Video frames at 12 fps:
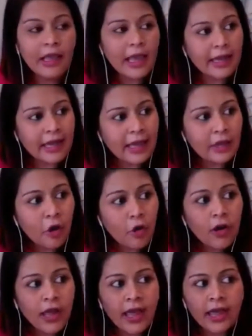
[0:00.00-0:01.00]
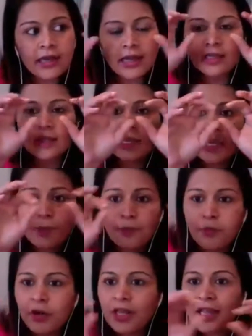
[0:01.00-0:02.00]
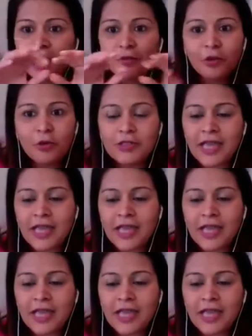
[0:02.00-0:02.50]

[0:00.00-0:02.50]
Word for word: And I go ahead and keep putting out those